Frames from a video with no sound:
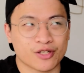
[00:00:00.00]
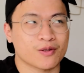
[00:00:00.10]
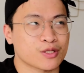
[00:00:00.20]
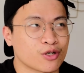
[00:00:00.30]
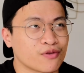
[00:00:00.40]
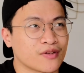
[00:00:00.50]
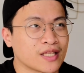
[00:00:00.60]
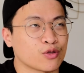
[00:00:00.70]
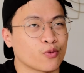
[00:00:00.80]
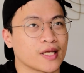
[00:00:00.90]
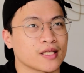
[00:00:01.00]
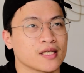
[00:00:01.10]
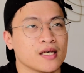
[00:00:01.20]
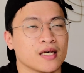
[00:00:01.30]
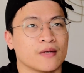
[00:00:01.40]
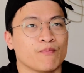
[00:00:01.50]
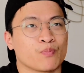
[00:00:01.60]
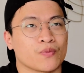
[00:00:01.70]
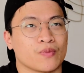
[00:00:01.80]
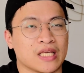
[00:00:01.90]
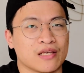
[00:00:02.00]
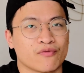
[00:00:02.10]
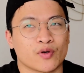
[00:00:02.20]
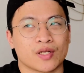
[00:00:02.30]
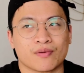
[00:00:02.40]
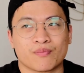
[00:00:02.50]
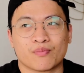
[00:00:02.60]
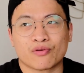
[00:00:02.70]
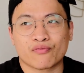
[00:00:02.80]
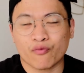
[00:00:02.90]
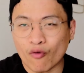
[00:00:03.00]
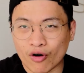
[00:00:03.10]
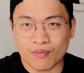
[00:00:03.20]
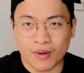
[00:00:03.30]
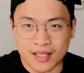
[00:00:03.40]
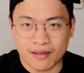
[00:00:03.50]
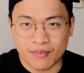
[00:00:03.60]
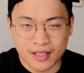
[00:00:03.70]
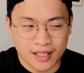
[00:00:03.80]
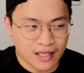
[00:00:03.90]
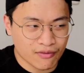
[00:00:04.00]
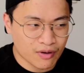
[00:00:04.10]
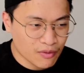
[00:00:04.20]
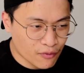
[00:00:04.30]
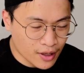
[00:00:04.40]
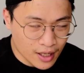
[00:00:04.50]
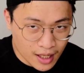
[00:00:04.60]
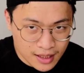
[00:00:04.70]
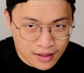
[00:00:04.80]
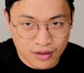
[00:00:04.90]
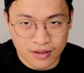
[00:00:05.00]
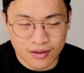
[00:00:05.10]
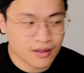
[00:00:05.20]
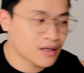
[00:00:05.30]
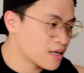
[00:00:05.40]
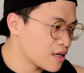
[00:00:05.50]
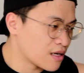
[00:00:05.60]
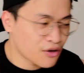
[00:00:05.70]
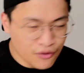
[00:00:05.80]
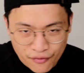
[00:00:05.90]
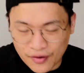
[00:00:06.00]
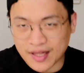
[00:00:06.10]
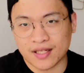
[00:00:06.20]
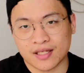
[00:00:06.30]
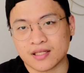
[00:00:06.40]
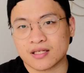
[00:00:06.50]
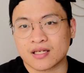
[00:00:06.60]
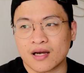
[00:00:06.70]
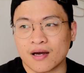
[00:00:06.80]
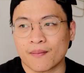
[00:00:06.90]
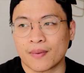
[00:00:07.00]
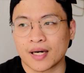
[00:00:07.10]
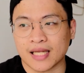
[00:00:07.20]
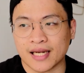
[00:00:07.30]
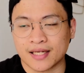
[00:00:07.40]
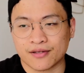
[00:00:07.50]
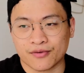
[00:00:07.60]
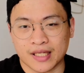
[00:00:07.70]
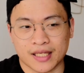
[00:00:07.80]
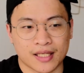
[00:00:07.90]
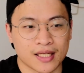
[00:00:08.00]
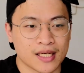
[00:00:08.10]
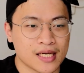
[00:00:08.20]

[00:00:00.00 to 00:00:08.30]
I was sort of into it even before bodybuilding, even before I got into fitness, but I didn't really